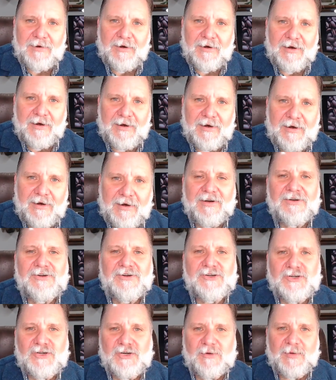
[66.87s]
or a
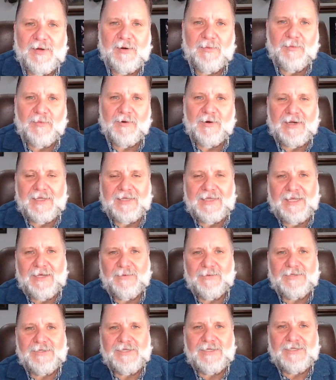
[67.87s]
functional member, I
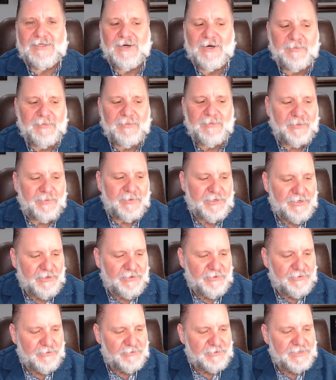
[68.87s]
think was the term that we
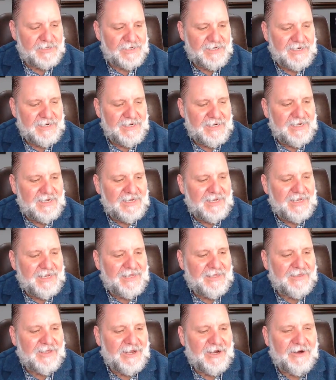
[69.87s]
used
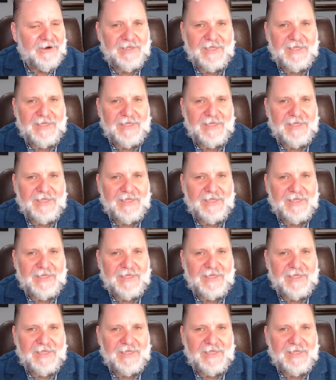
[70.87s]
in there.